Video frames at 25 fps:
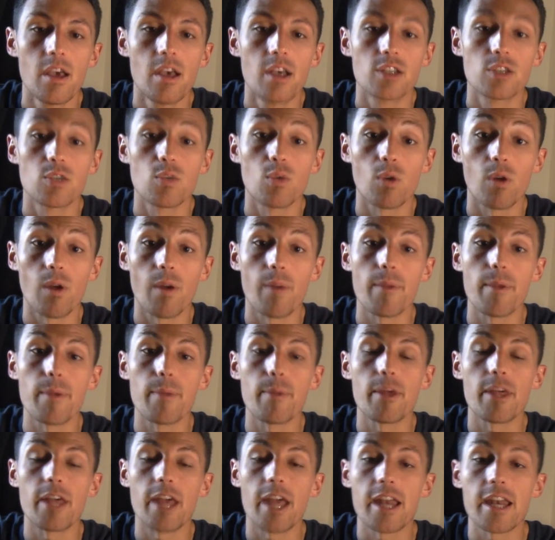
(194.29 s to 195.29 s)
So what do I
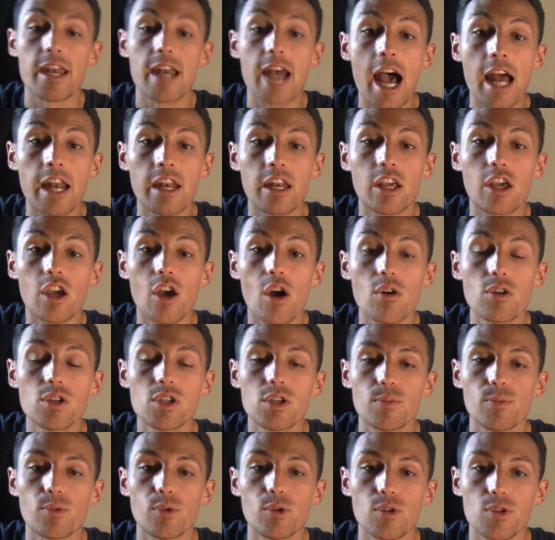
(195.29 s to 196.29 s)
mean by that?
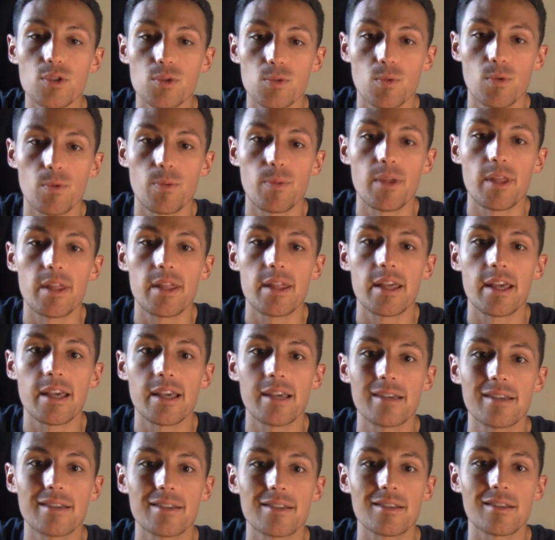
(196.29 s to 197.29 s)
Non-negotiables would be
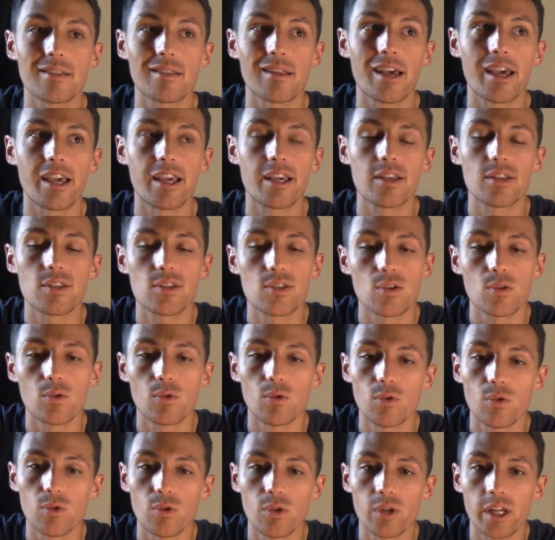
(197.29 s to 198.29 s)
things like
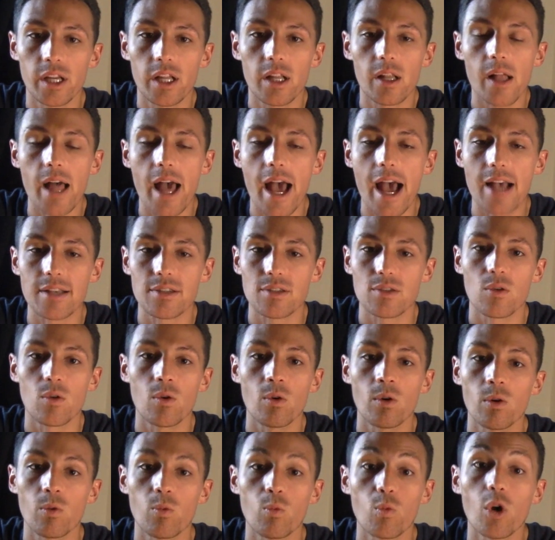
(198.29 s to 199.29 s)
school and class
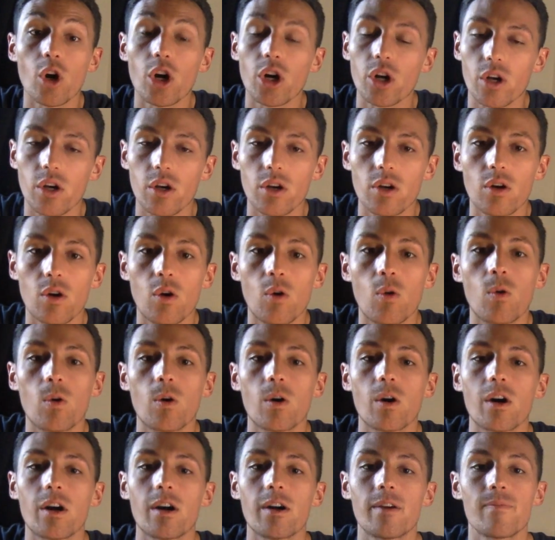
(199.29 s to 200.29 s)
or work
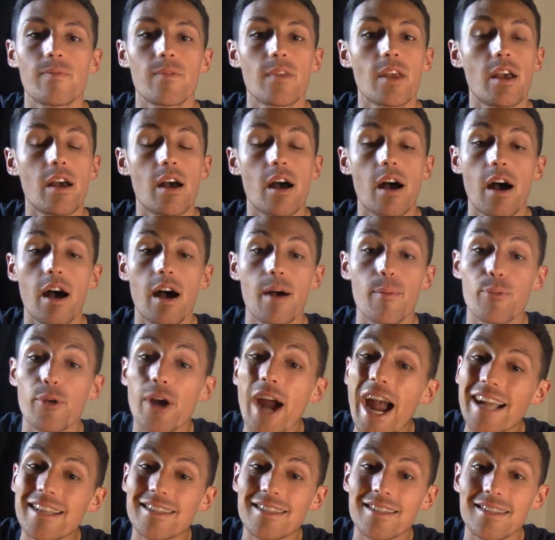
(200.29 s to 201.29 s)
or
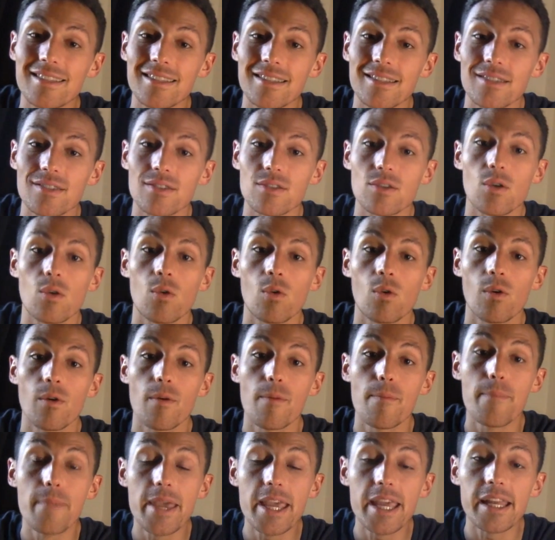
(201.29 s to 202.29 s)
practices
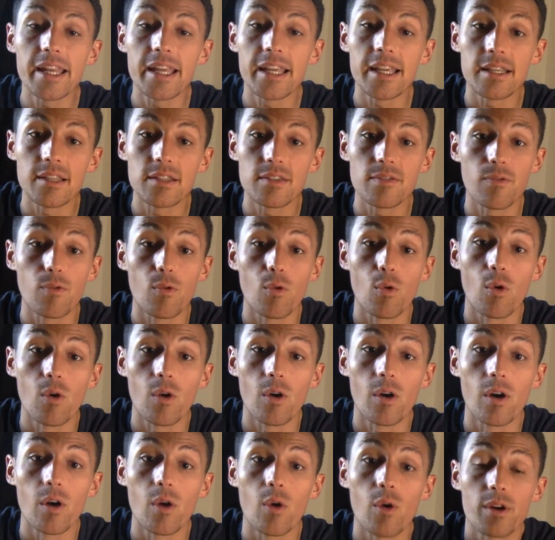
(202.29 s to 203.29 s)
or meetings
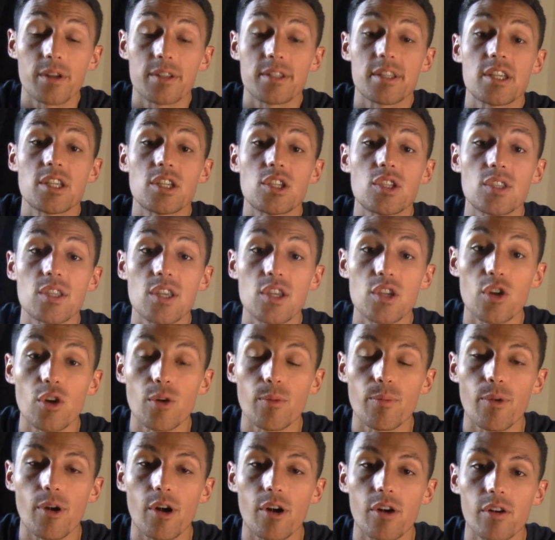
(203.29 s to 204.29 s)
for organizations that
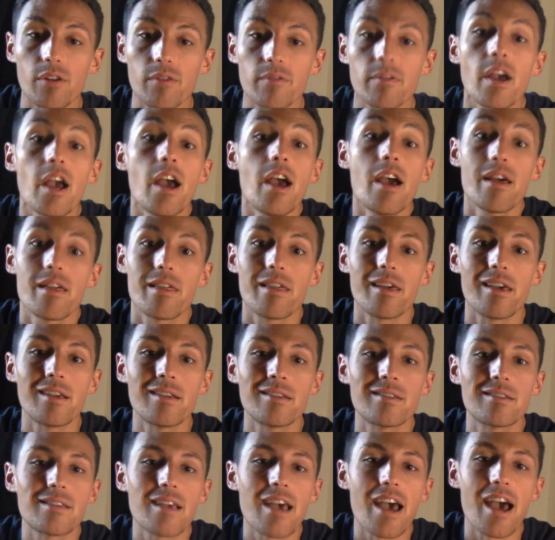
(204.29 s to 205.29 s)
you're a part of.
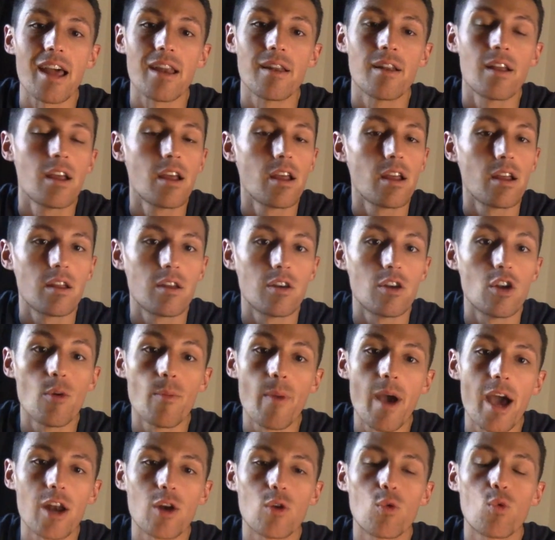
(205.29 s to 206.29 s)
Things that no
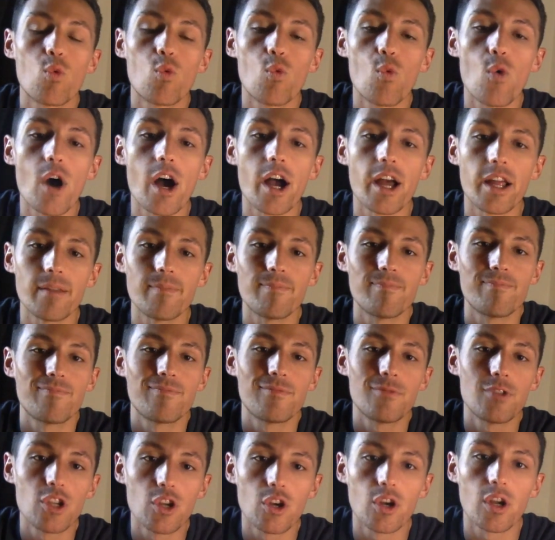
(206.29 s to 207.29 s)
matter what,
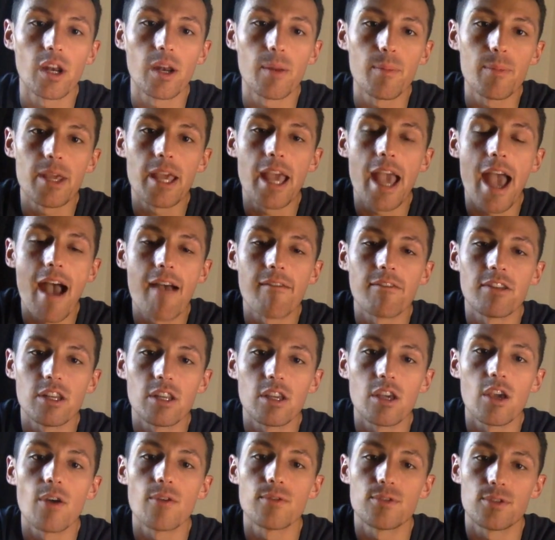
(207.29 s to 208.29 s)
you're going to be having
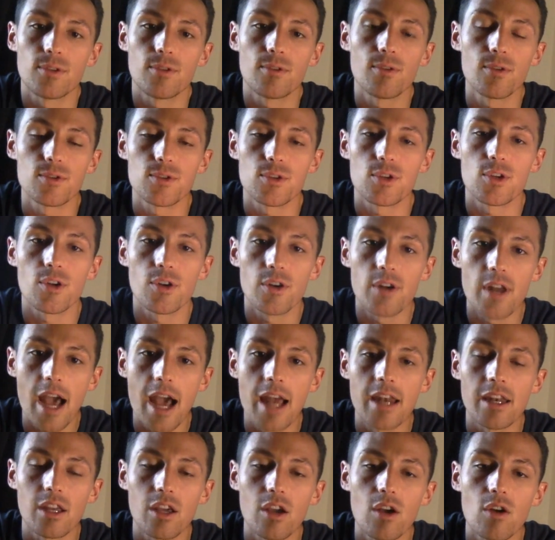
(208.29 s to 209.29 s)
to go to. Those are your
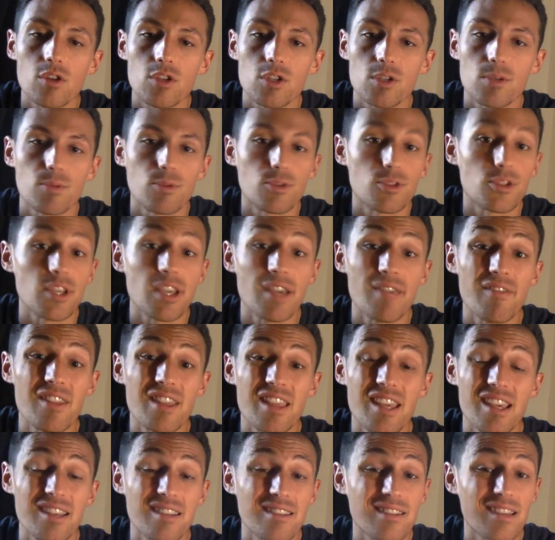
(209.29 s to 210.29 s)
non-negotiables. Even
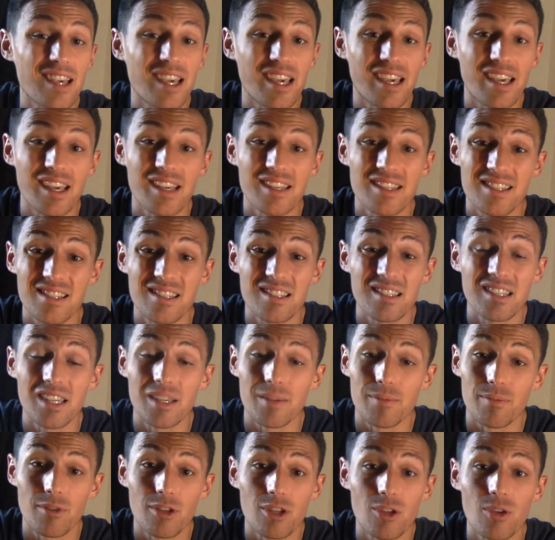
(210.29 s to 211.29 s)
things like
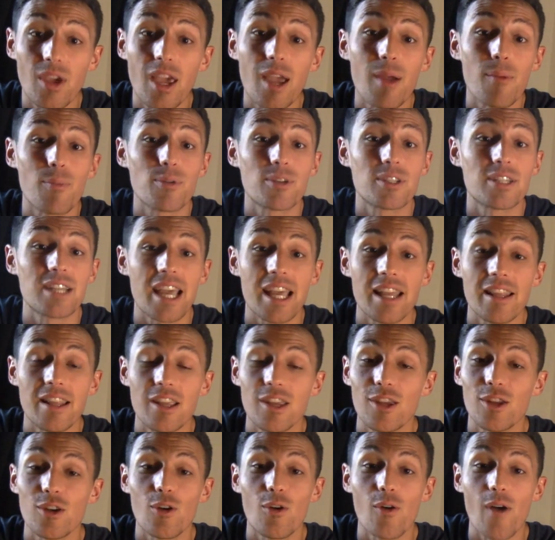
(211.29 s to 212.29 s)
sleep. You can't pretend
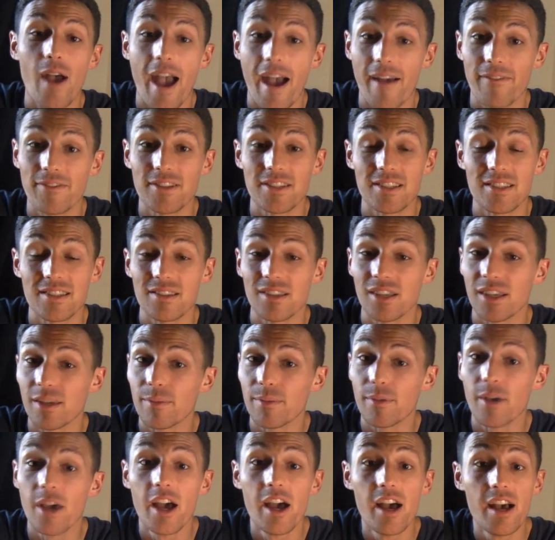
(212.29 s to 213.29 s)
that you don't have to sleep
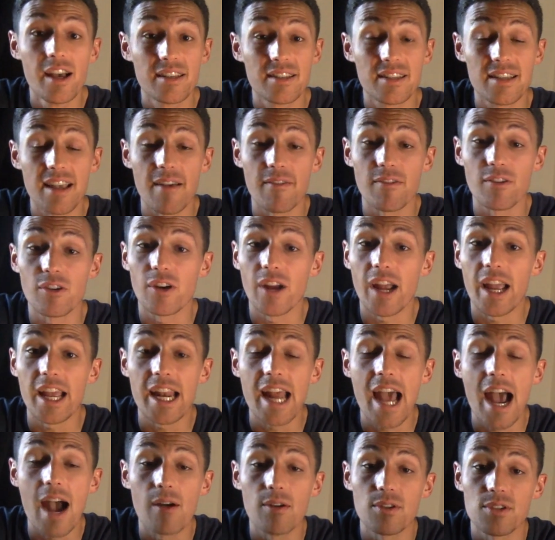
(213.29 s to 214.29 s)
7 or 8
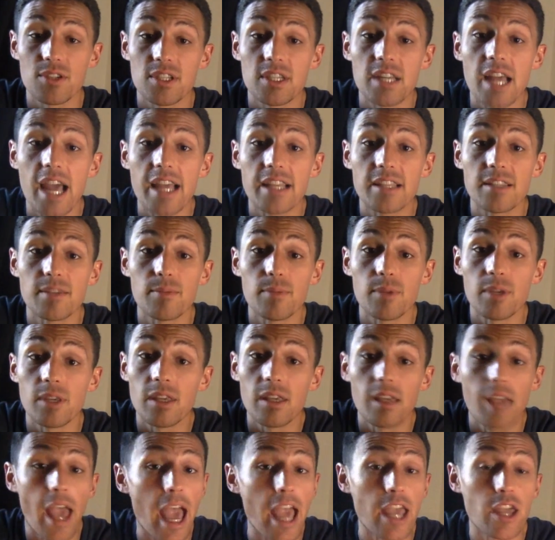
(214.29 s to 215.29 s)
hours a night to
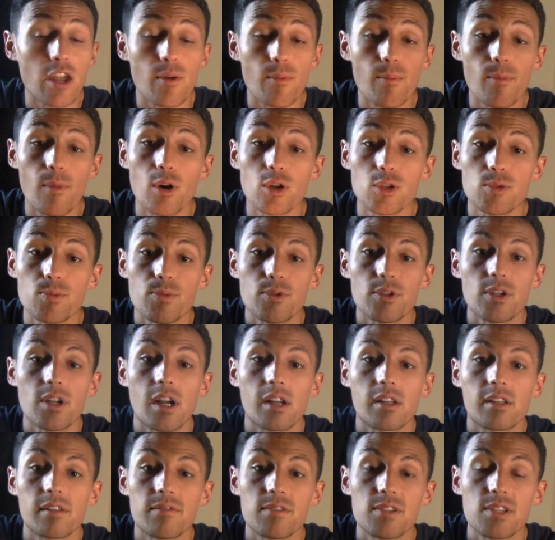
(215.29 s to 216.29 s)
be at your most
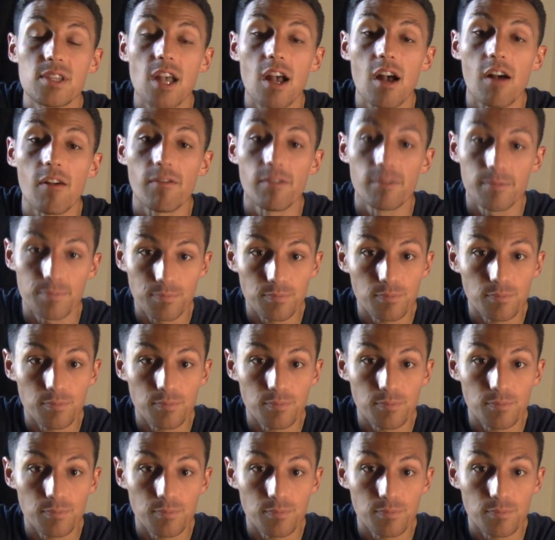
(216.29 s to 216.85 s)
productive self.